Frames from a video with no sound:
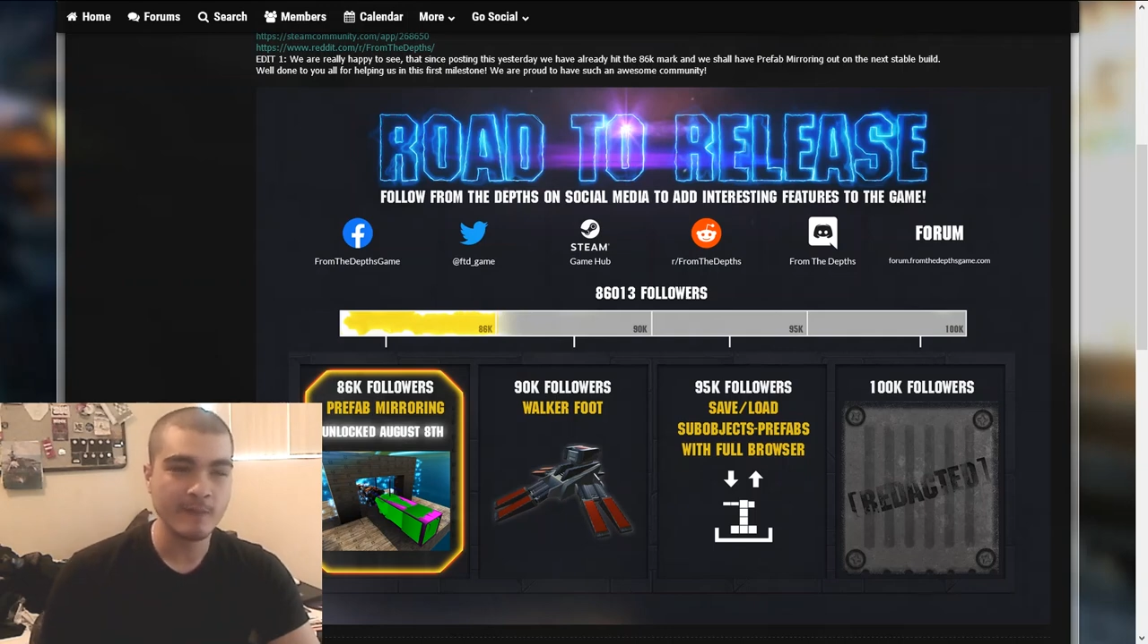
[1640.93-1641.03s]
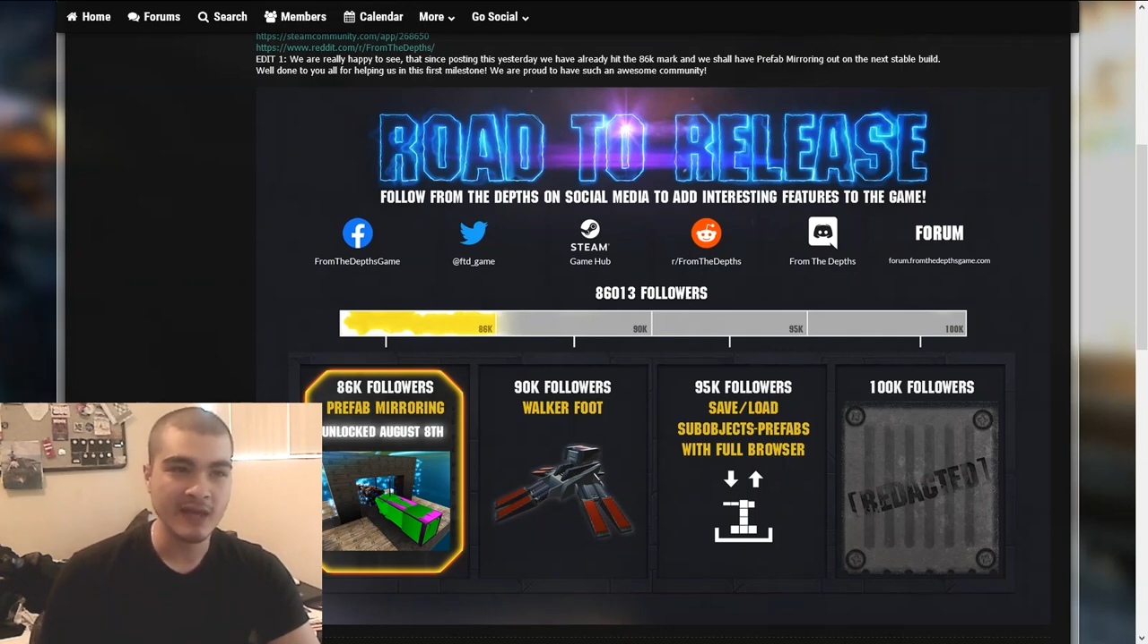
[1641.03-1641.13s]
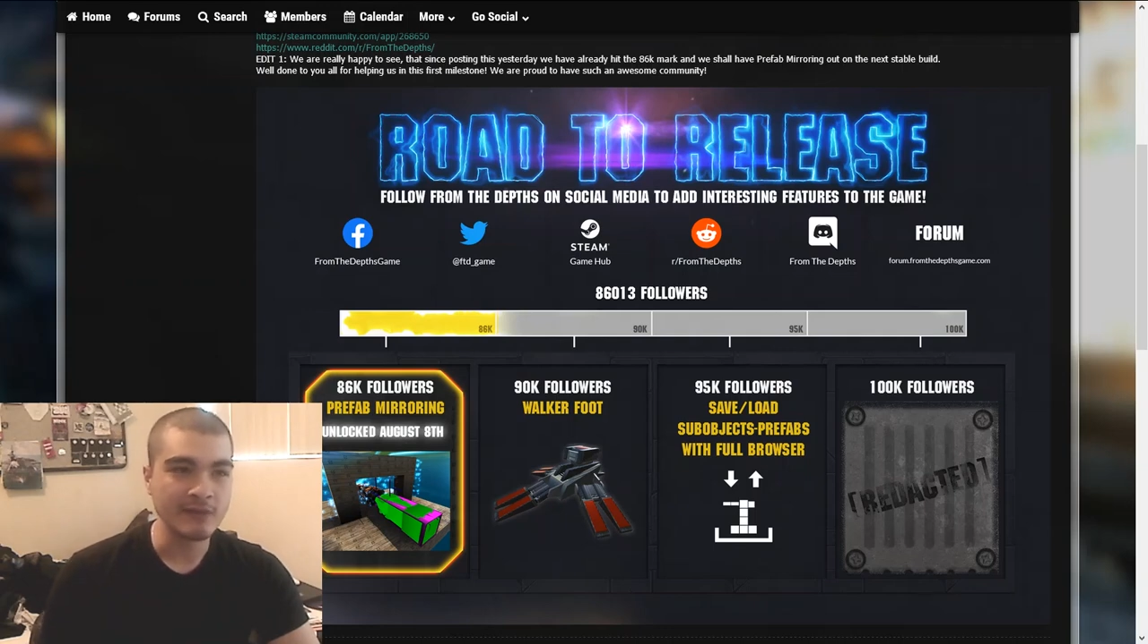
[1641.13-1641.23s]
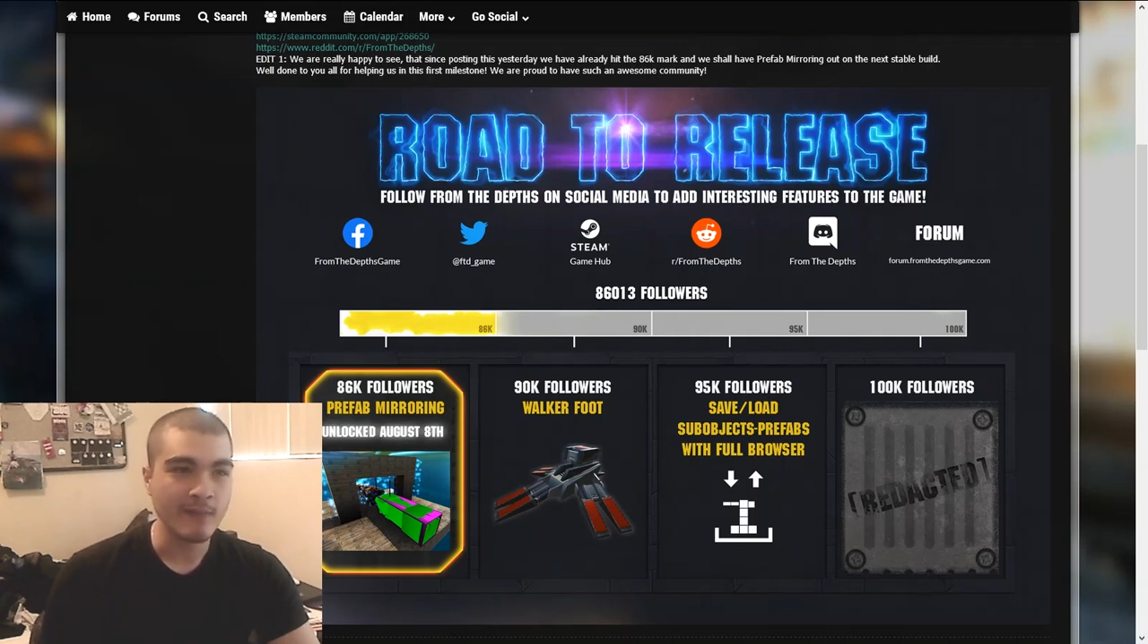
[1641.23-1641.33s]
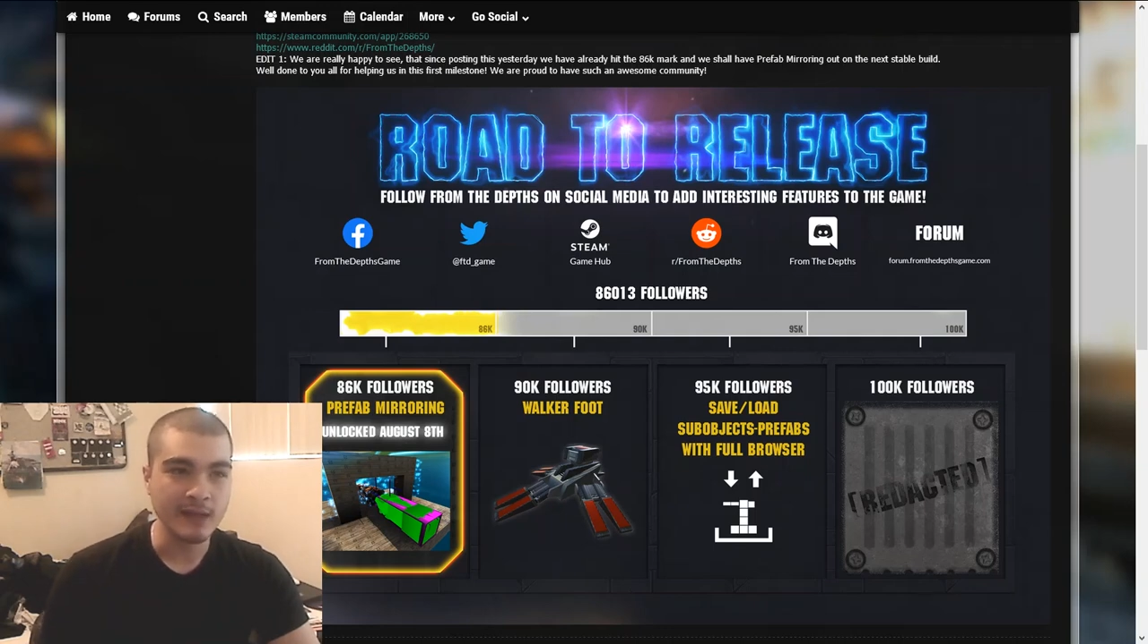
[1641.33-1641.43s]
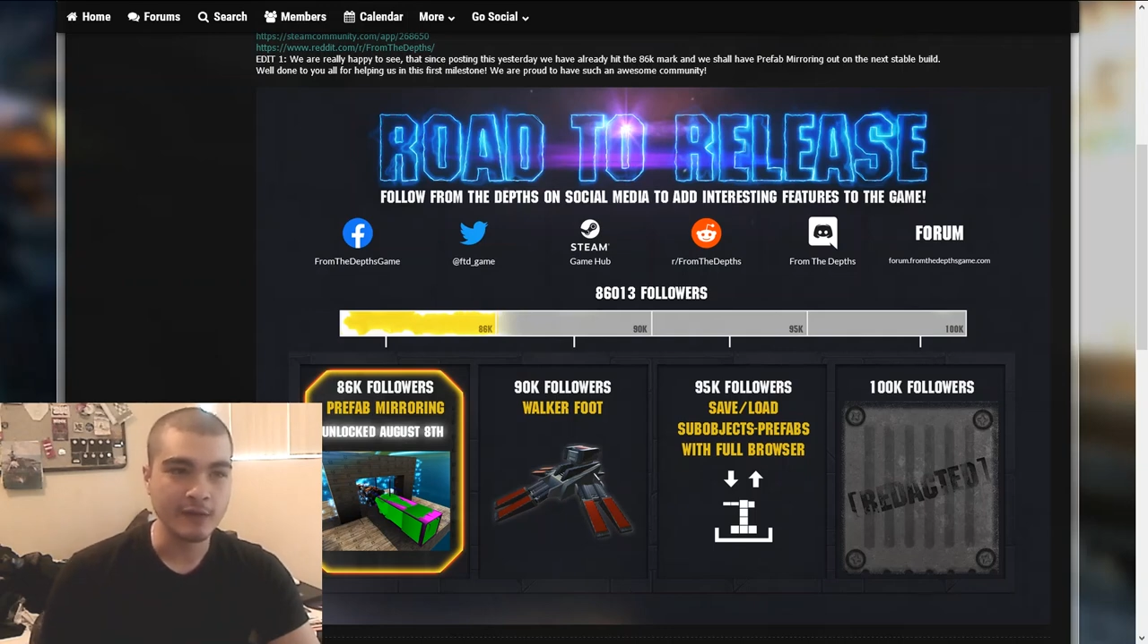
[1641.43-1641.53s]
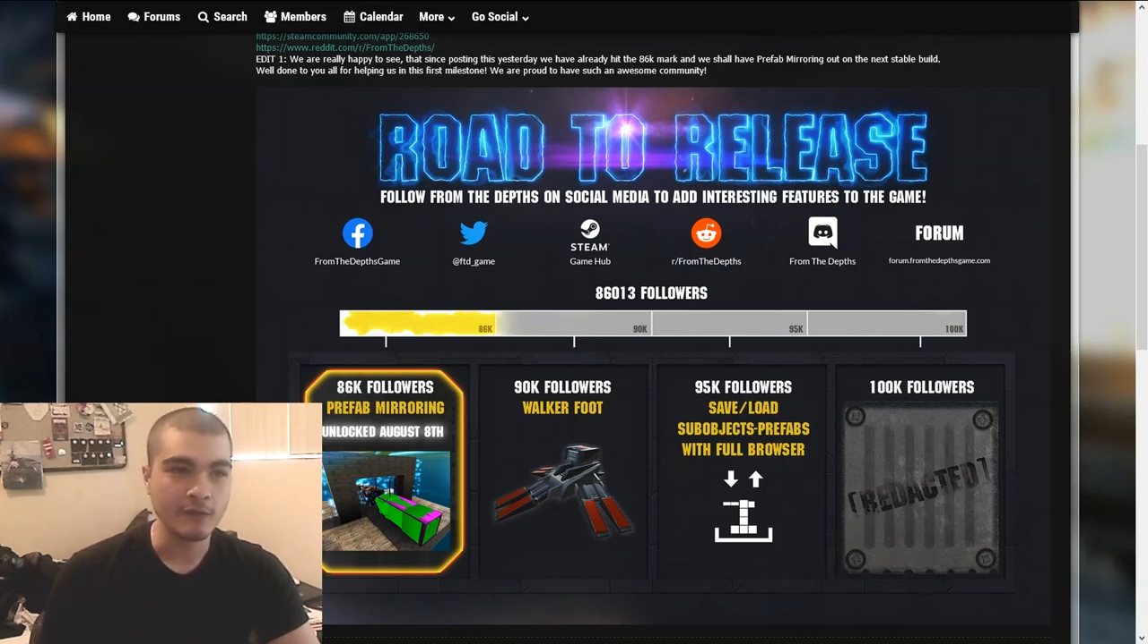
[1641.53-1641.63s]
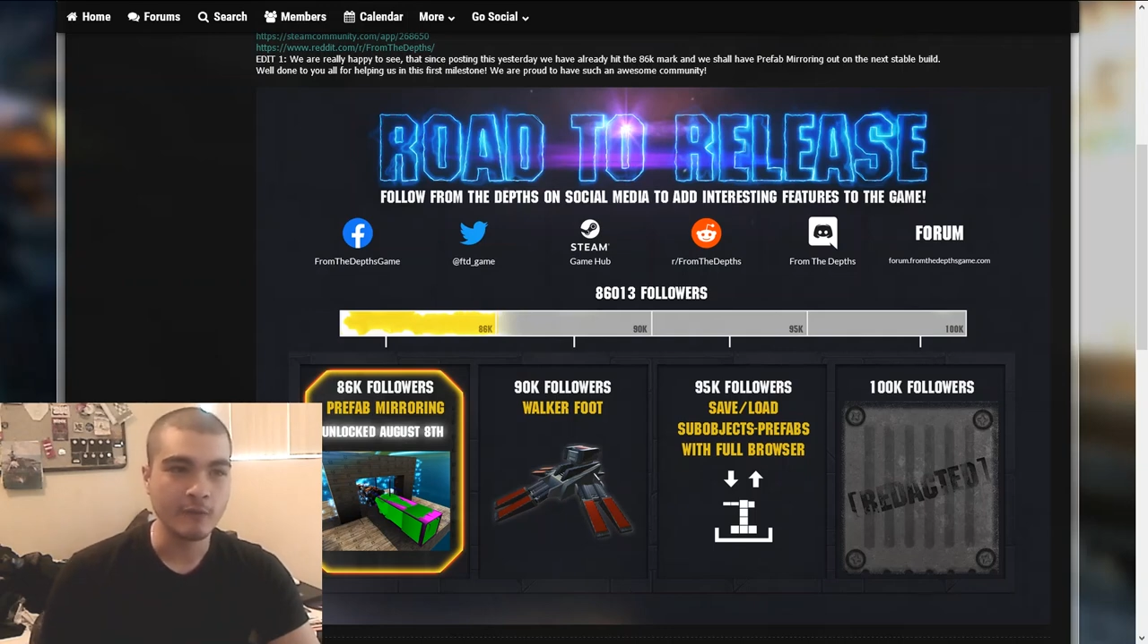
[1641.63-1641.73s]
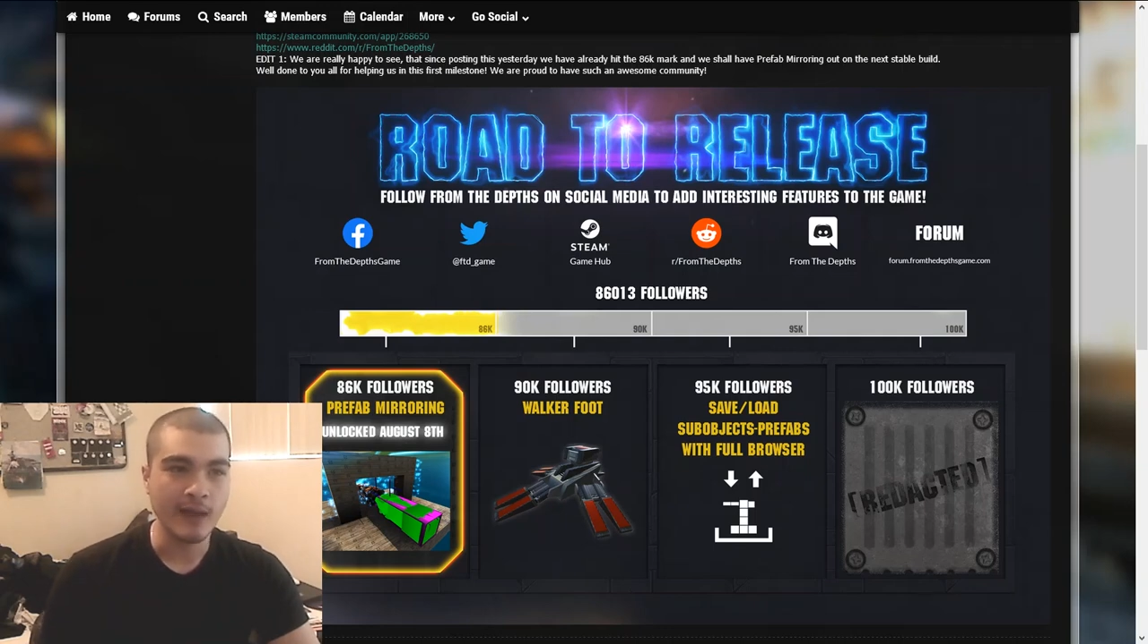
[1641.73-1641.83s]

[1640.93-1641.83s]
main menu